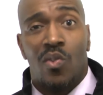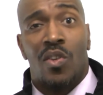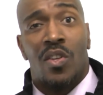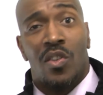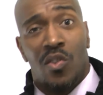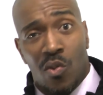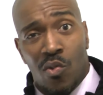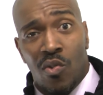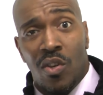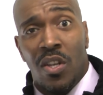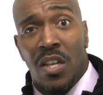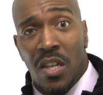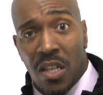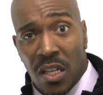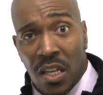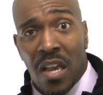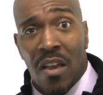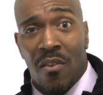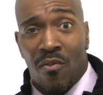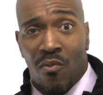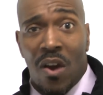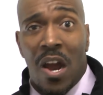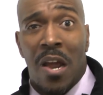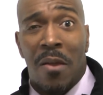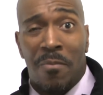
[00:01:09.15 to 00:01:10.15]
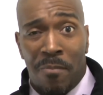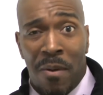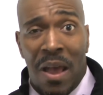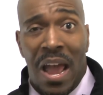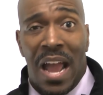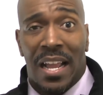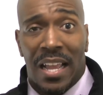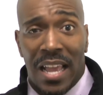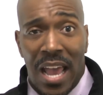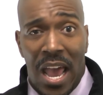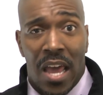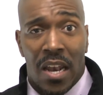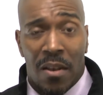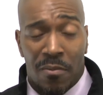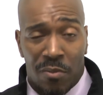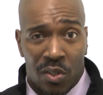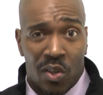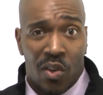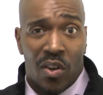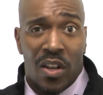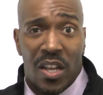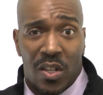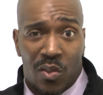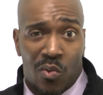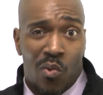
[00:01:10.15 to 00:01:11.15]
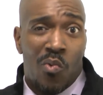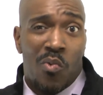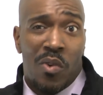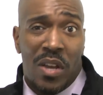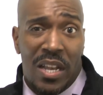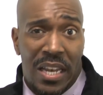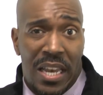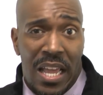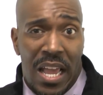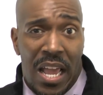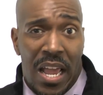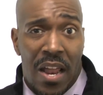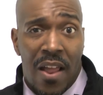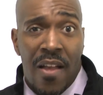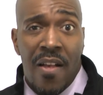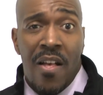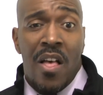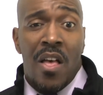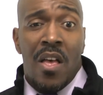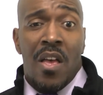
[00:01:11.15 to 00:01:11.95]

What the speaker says: then you need to get right back at them. So that's what we did.